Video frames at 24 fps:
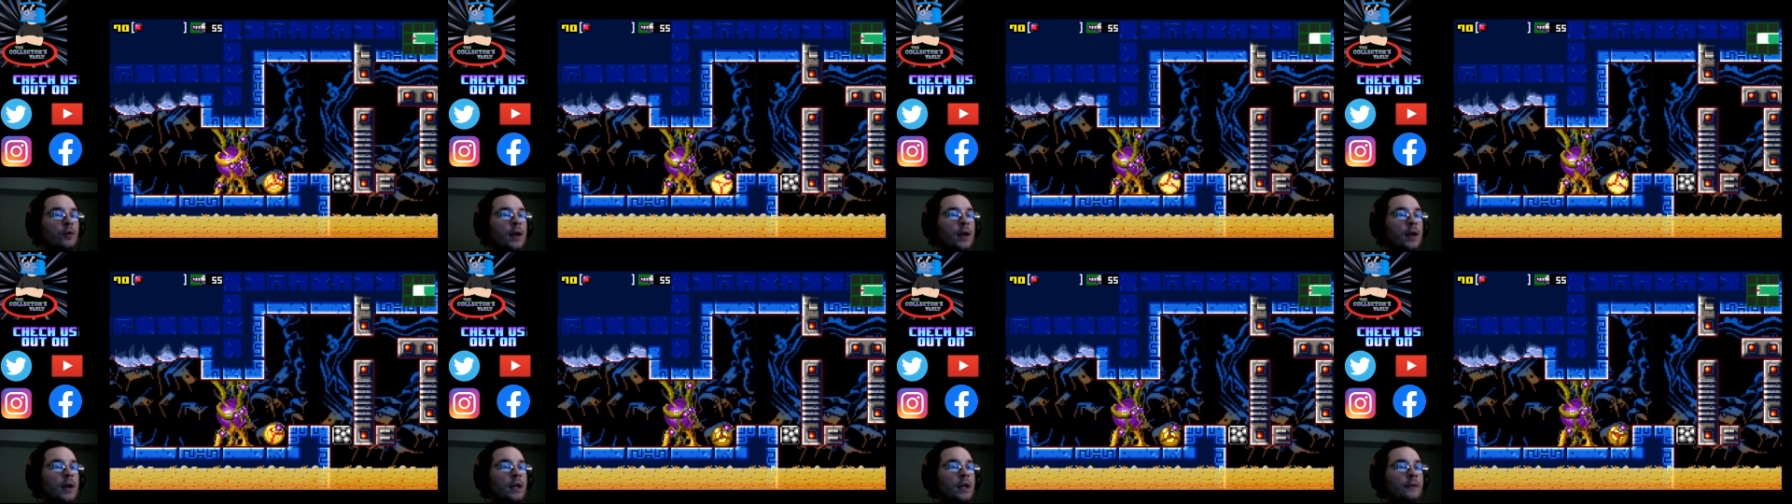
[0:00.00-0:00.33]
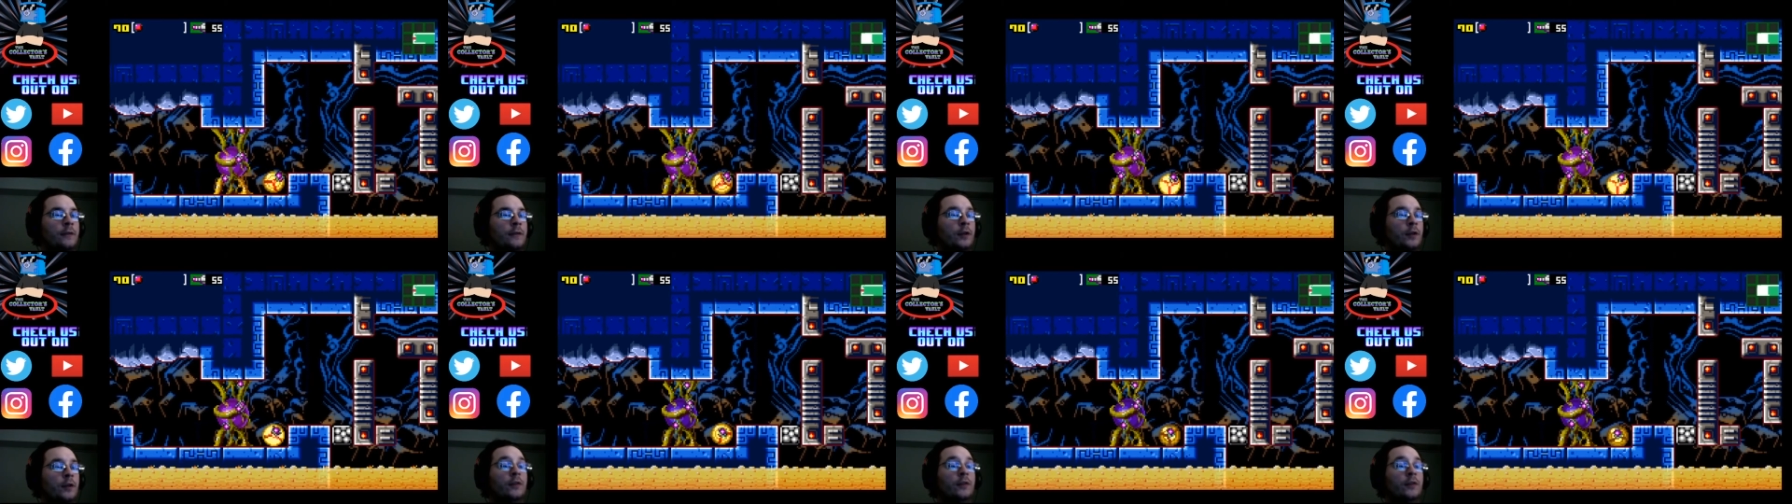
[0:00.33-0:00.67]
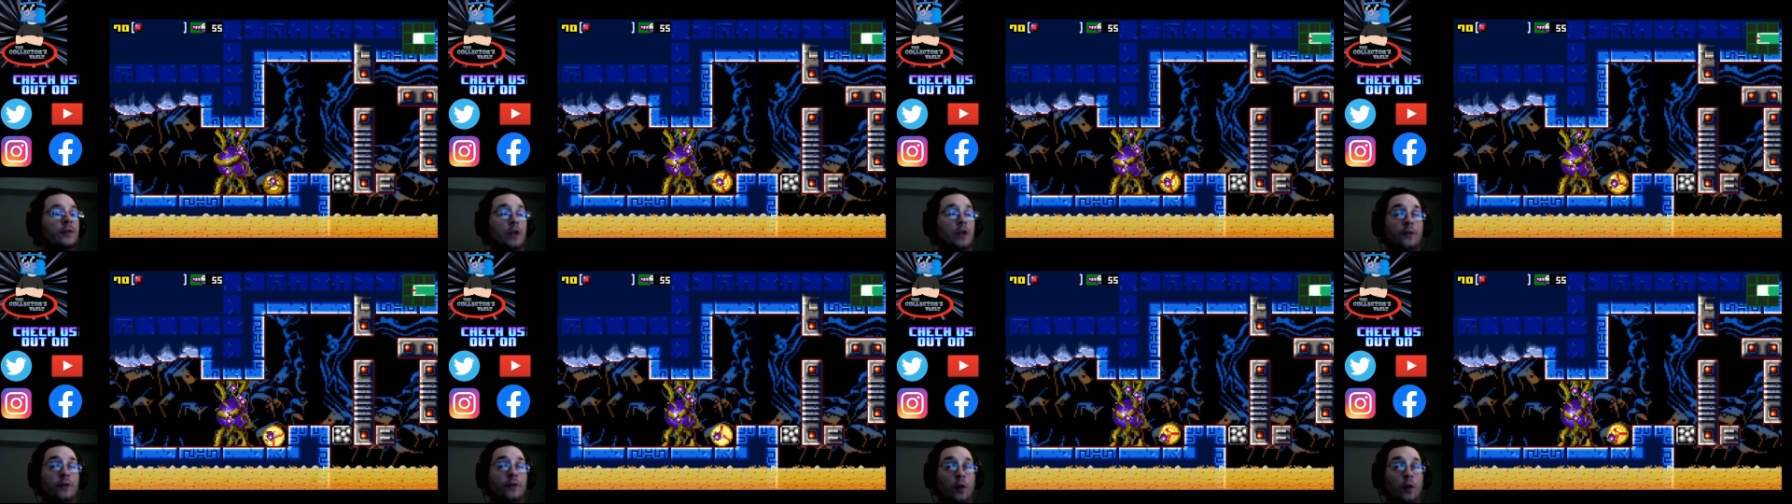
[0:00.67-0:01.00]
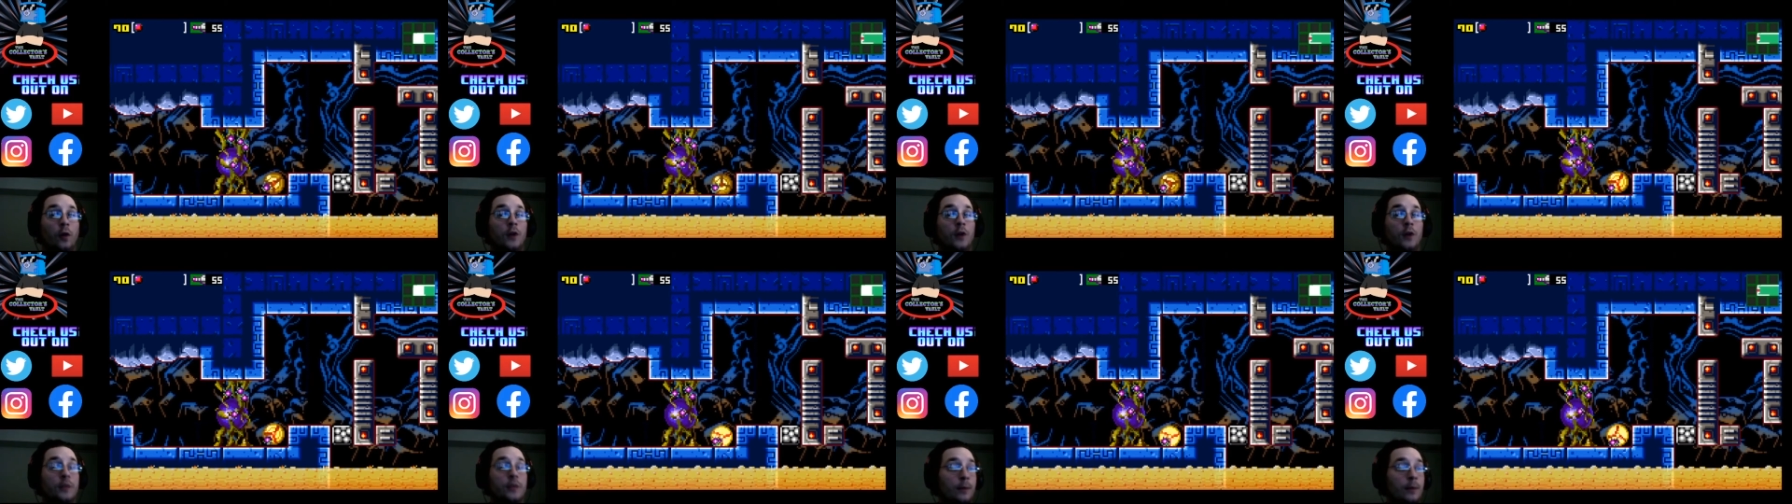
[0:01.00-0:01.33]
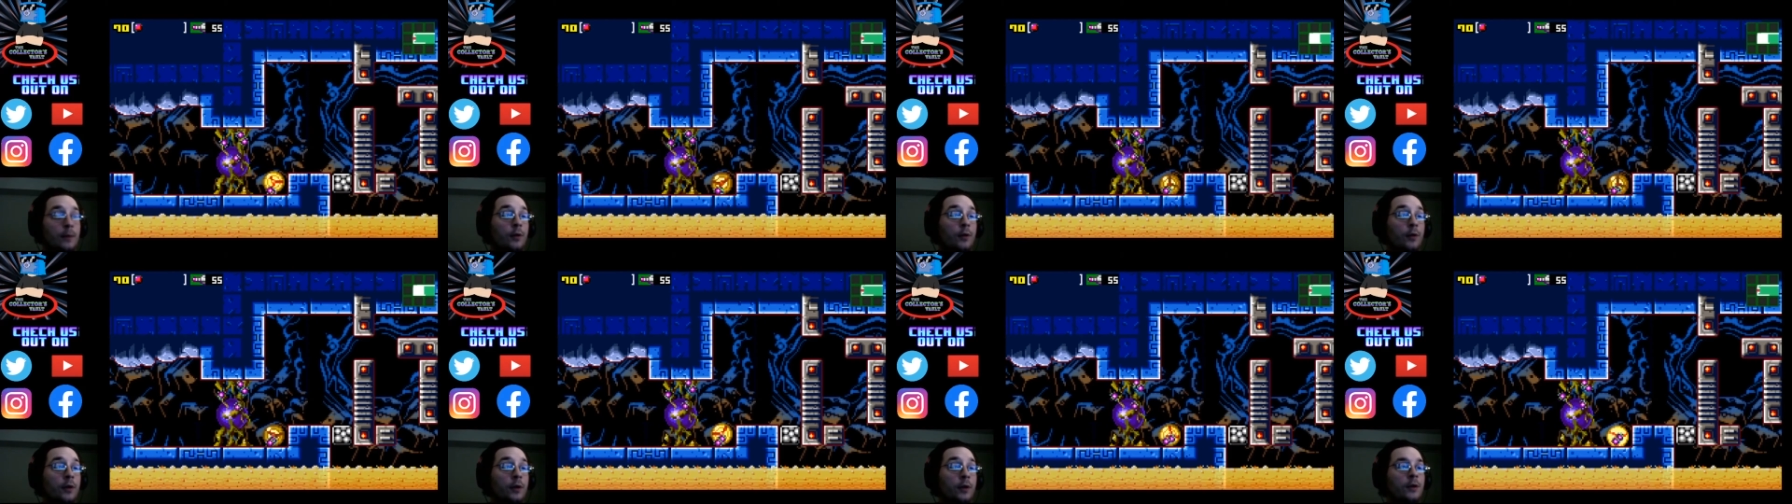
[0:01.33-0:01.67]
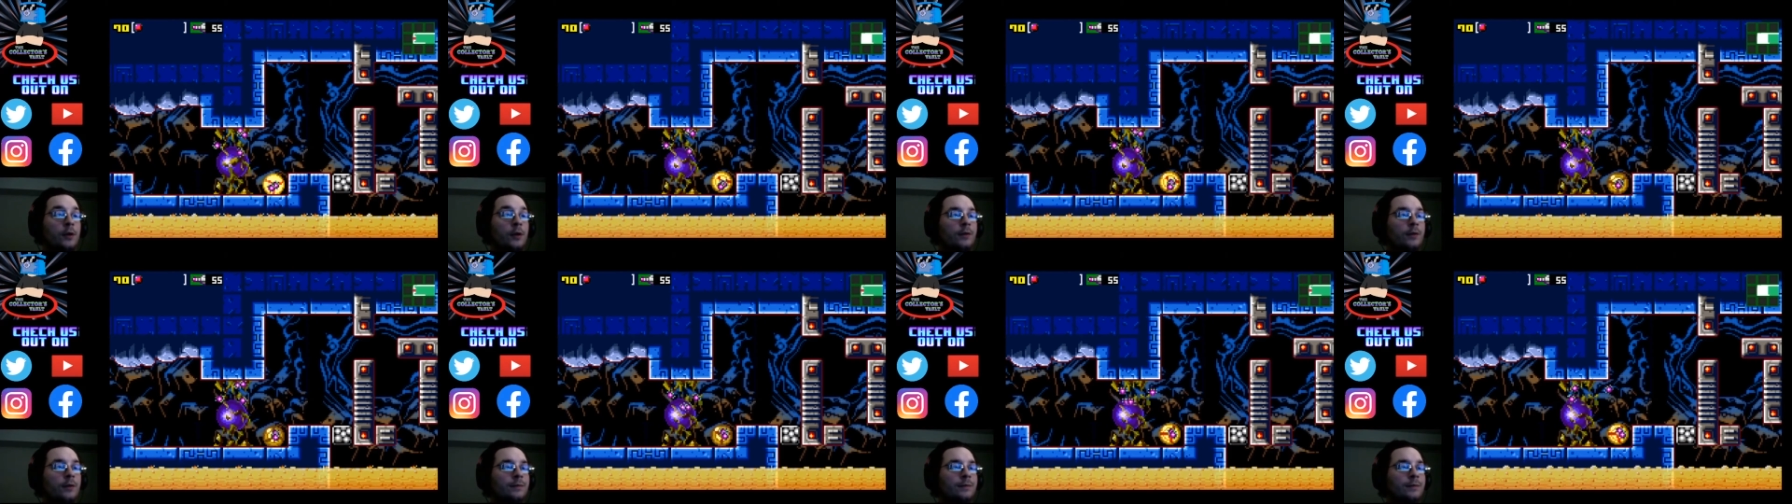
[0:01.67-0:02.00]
and if you have enough on you, they will hurt you.